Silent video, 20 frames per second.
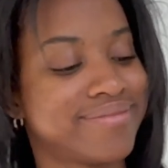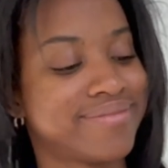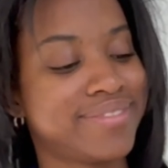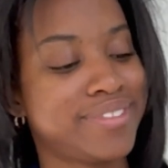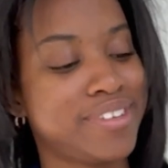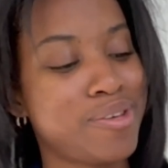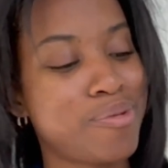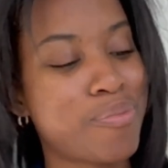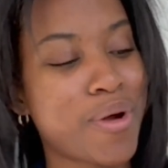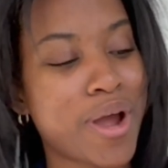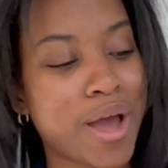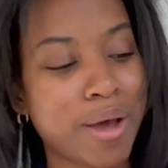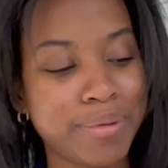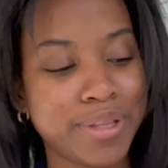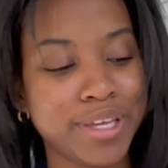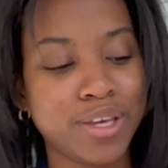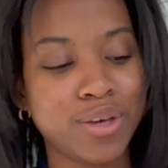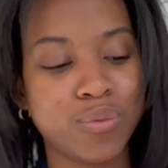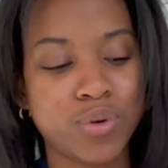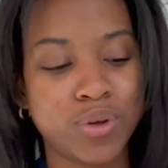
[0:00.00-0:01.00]
you
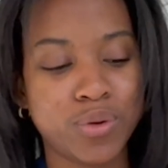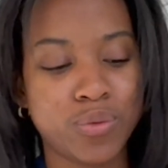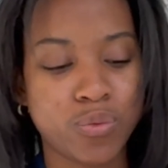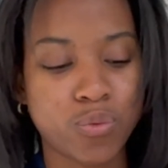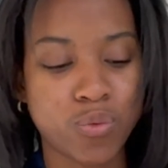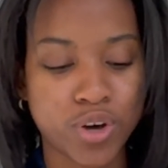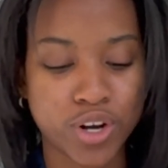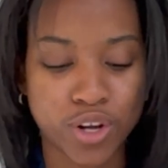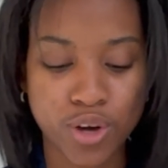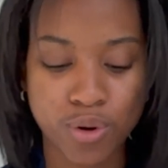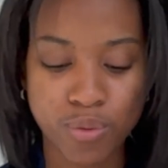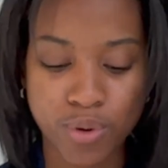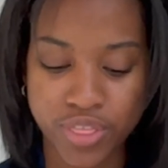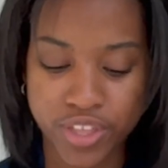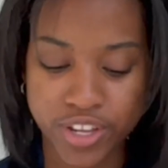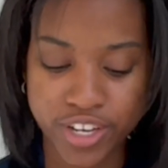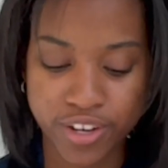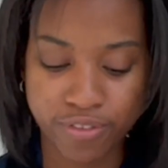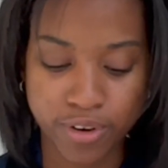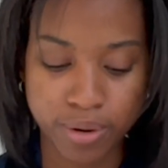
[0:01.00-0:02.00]
probably would want to go
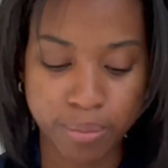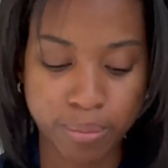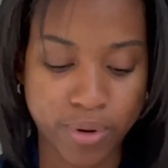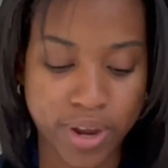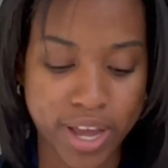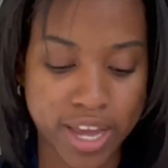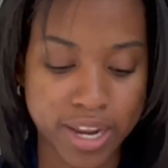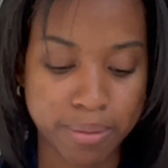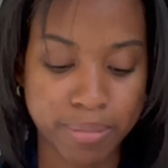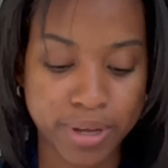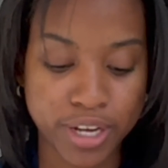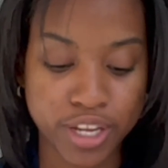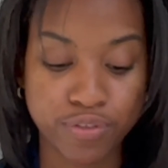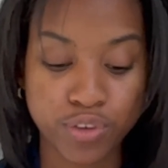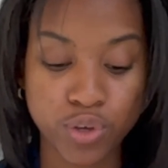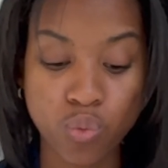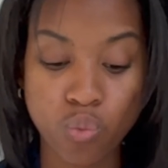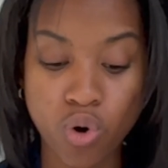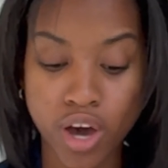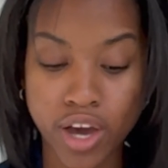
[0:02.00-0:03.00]
with a different brand. But
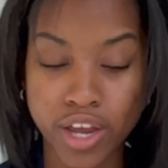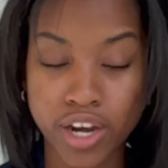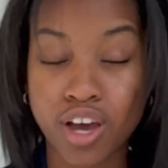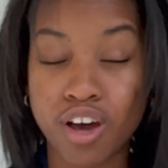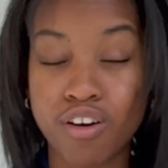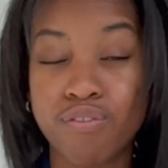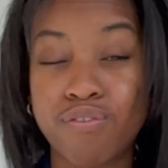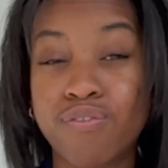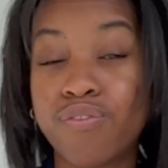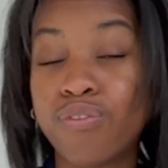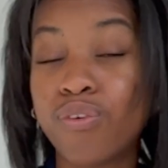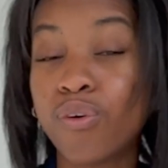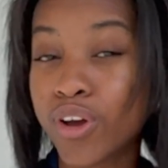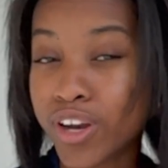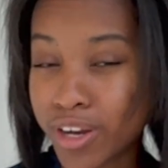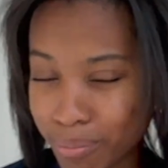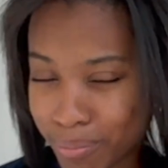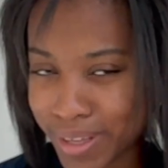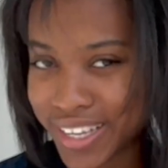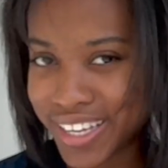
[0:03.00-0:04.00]
if you want
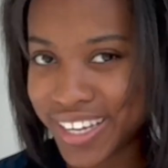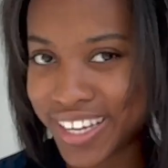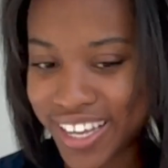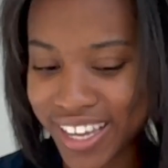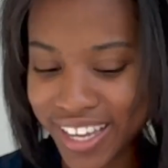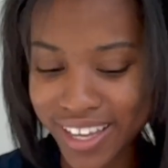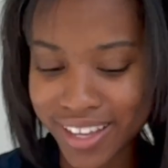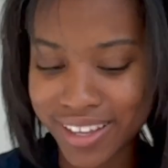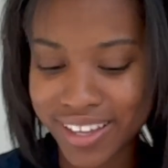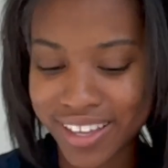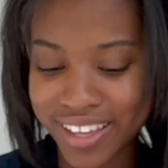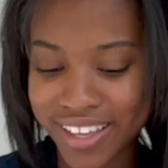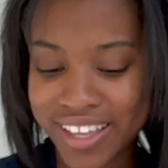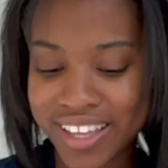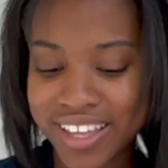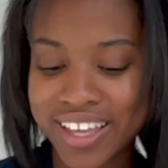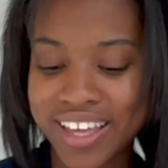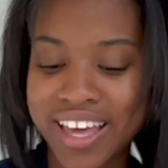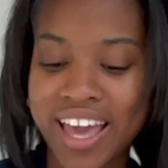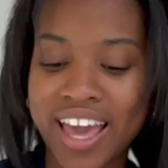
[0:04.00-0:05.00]
affordability
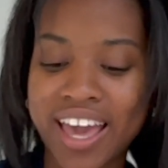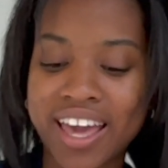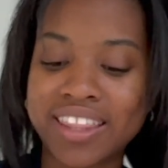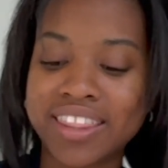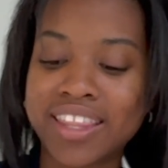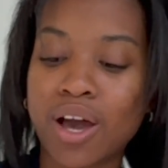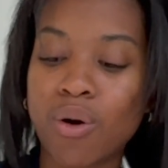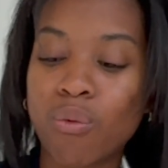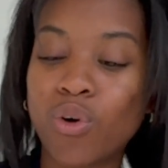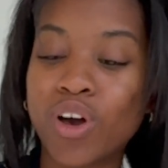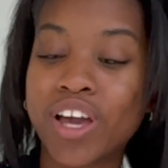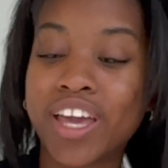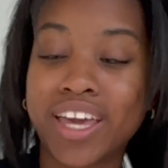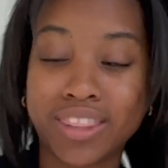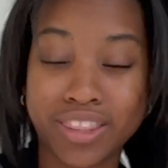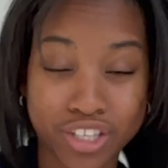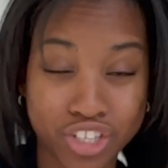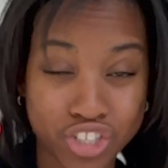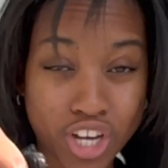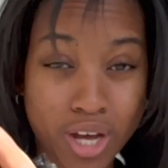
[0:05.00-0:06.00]
that will
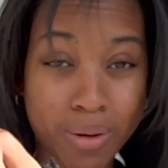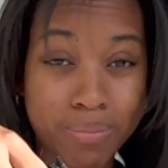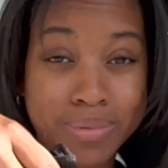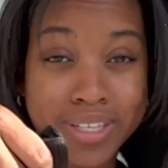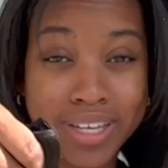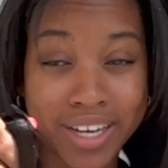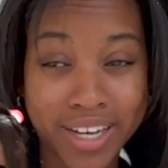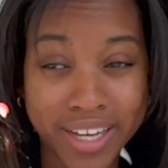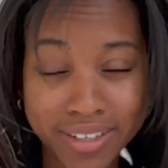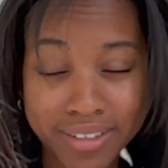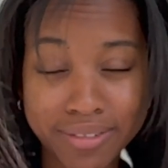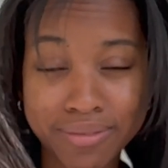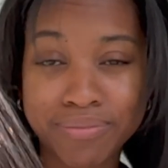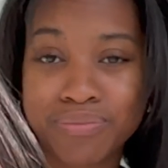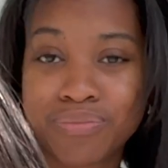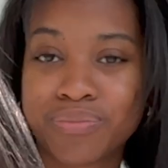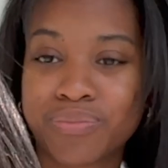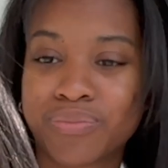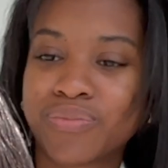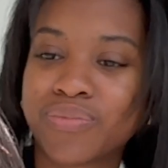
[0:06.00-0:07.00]
get the job done,
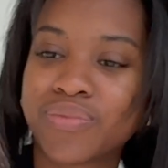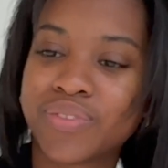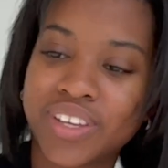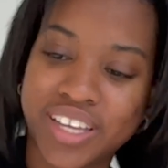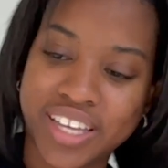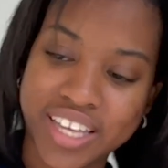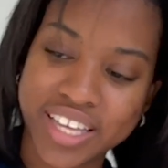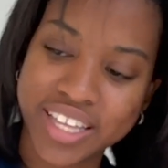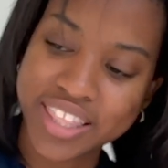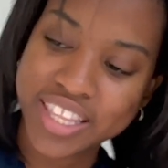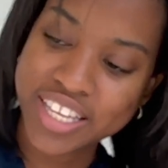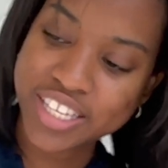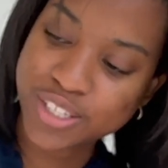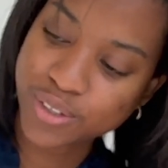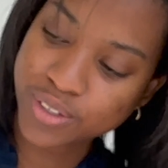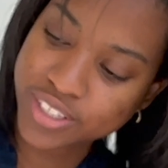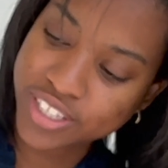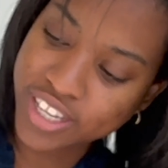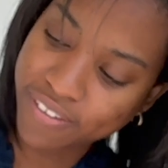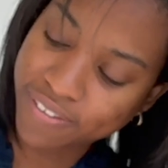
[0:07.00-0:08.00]
this
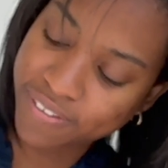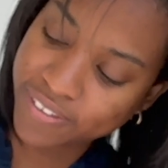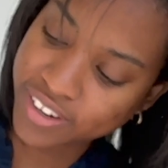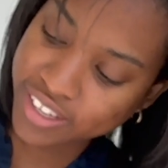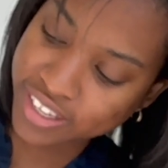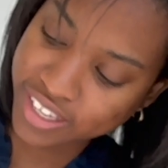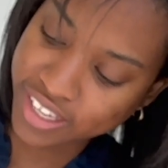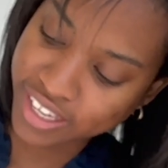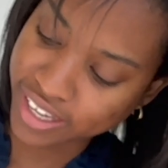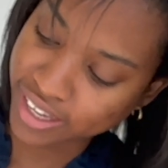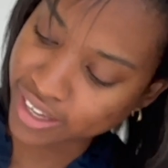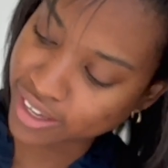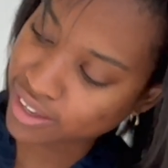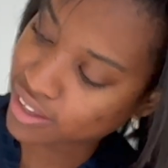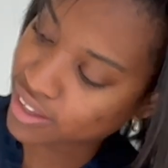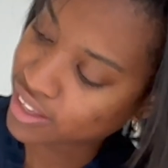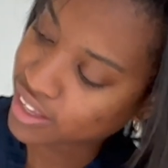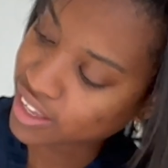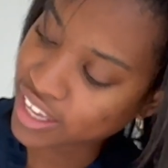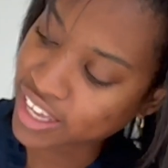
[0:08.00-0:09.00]
will
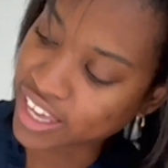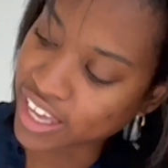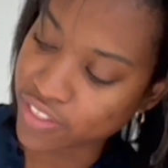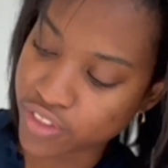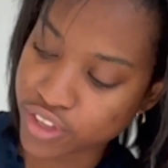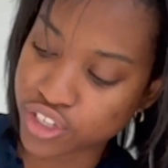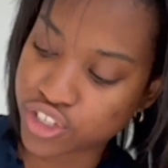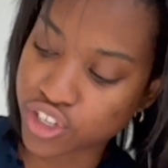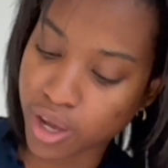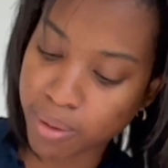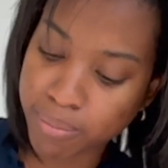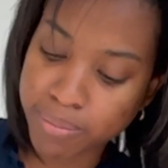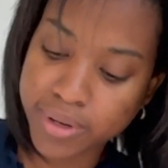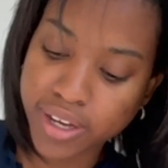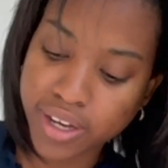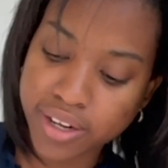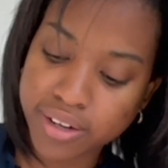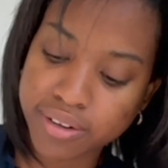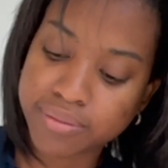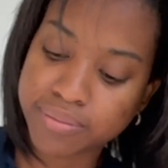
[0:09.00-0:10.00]
definitely get the job
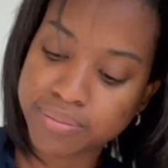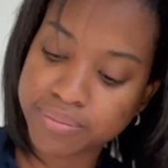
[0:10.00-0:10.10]
done.